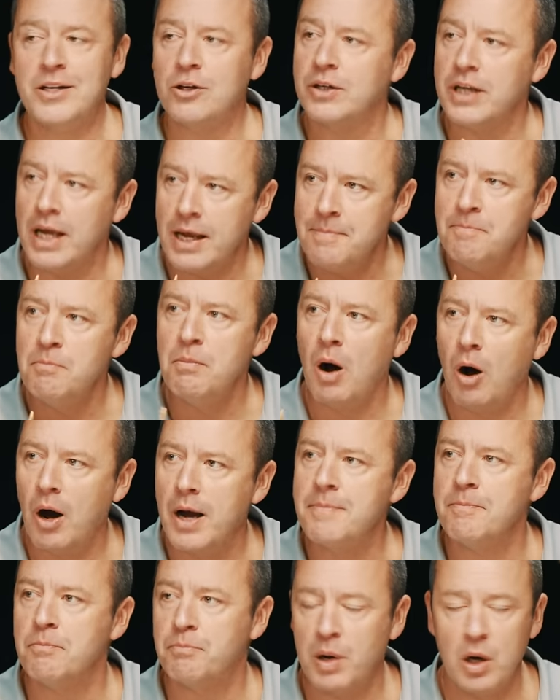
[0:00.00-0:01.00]
could, in
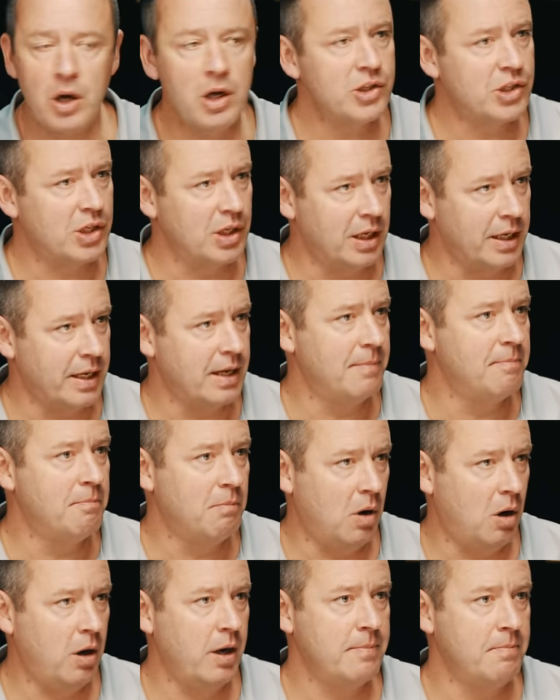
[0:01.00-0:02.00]

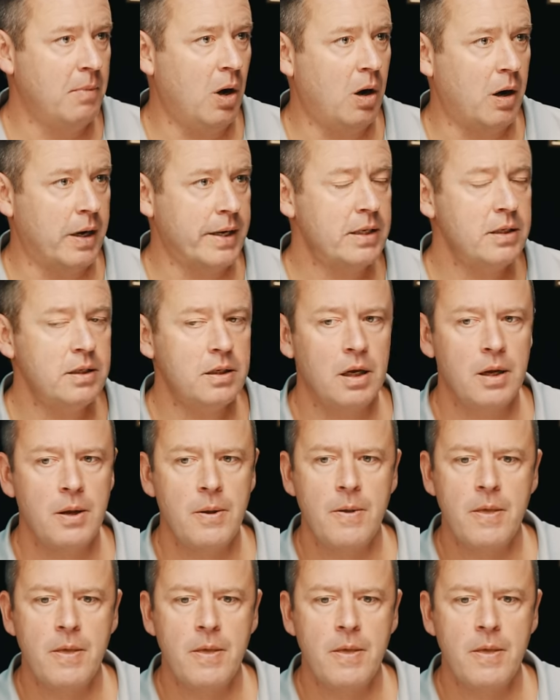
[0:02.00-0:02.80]
my mind,